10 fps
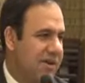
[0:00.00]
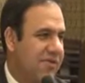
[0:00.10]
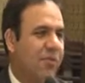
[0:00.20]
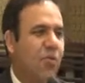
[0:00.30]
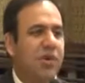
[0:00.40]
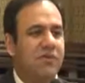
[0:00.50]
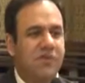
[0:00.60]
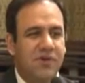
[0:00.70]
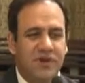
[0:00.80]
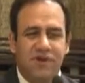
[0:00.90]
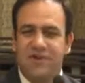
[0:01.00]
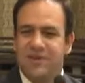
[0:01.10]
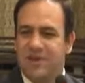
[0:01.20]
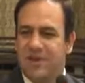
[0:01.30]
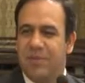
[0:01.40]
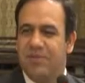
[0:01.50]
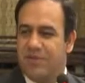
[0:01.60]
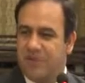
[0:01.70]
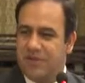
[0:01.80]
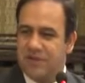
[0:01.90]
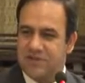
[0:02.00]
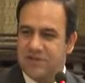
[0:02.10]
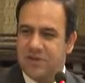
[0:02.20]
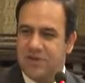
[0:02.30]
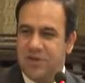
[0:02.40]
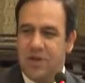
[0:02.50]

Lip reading: from what we were given about 50 years ago